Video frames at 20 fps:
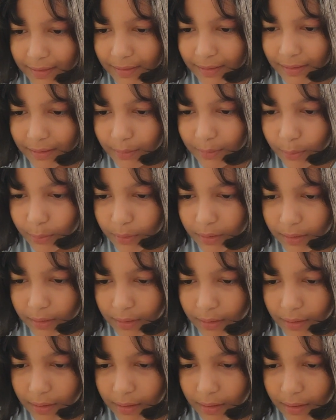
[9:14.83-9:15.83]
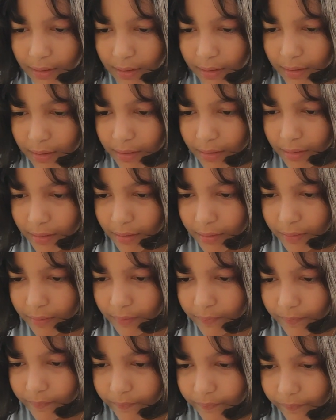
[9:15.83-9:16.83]

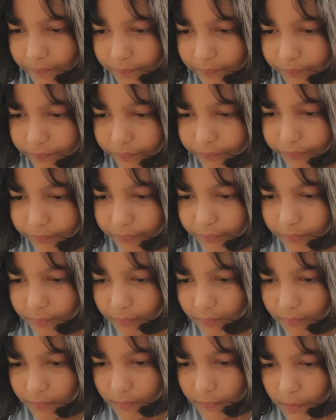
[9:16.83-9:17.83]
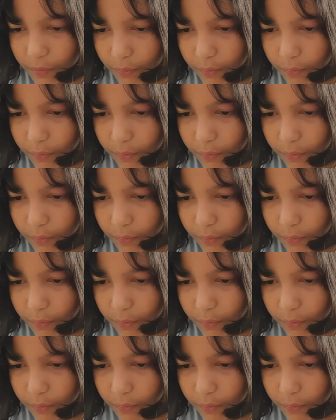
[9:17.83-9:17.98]
Nobody speaks.